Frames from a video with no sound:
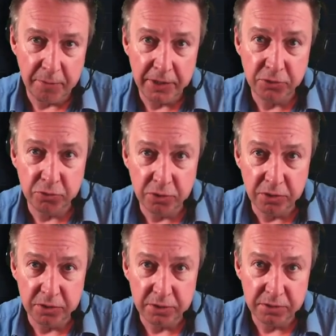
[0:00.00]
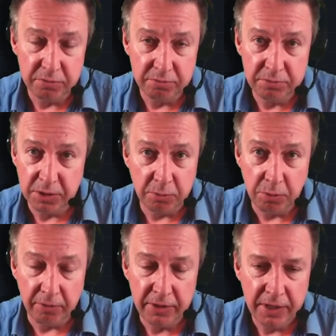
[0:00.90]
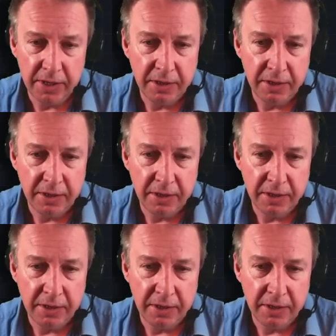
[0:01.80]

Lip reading: as you're not, don't worry.